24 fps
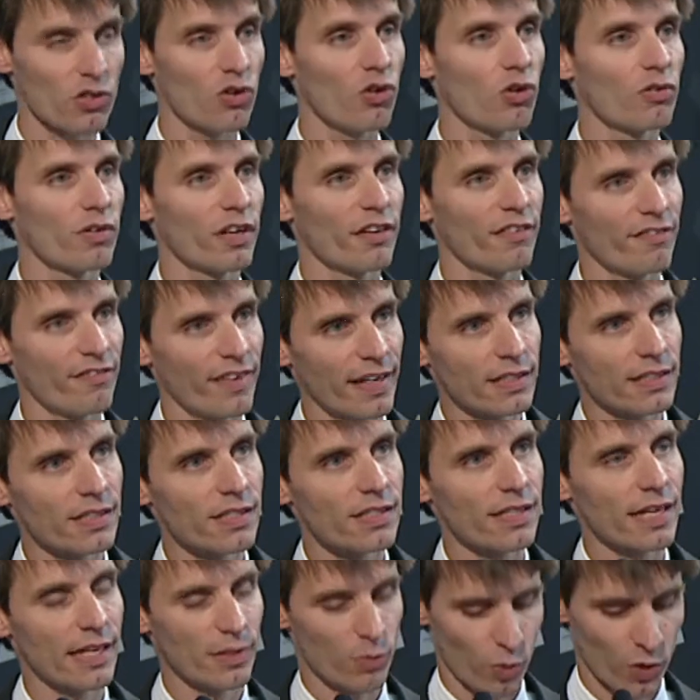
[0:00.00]
or
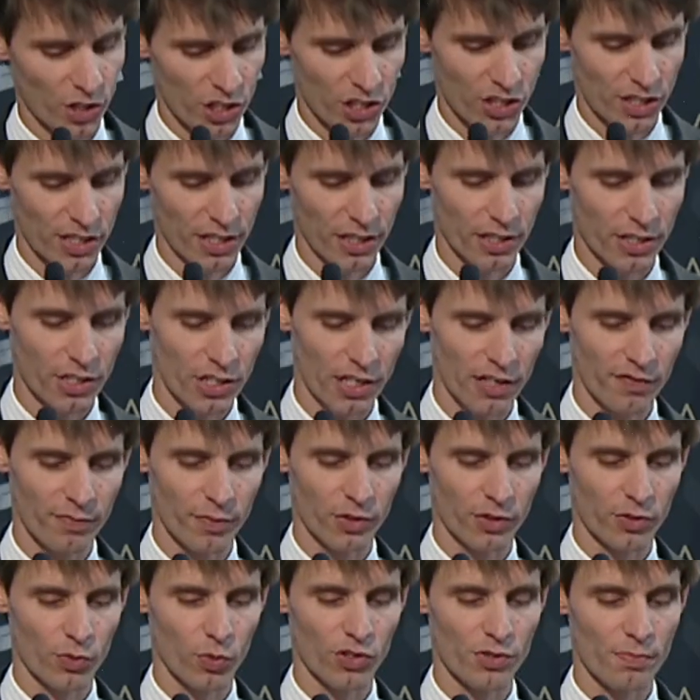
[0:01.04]
events at which the
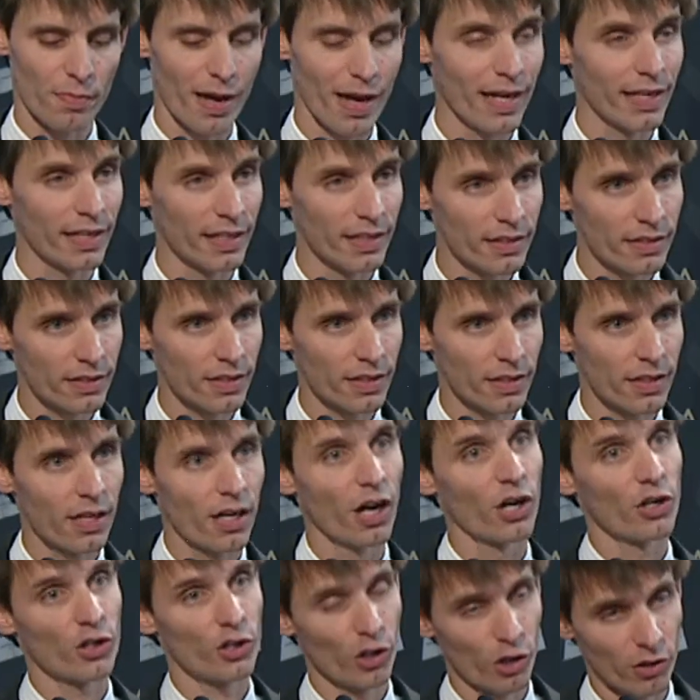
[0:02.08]
achievement was made
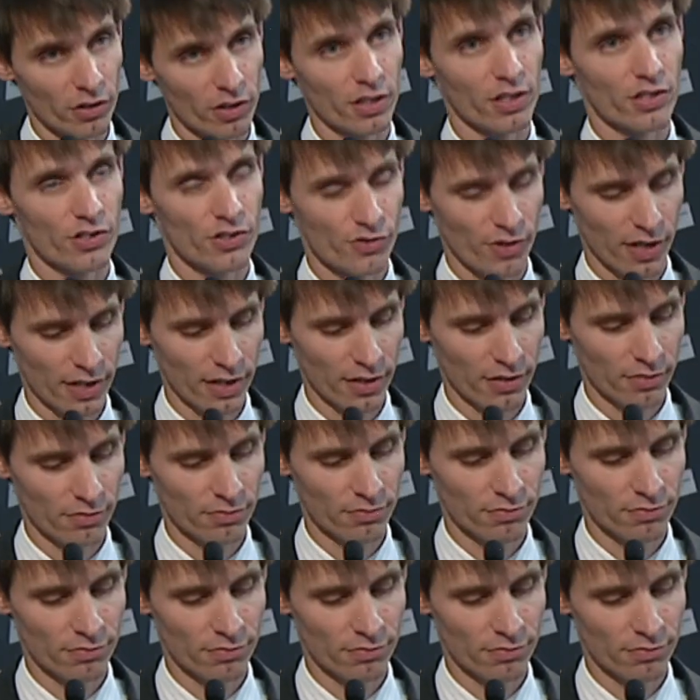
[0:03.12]
occur in Australia,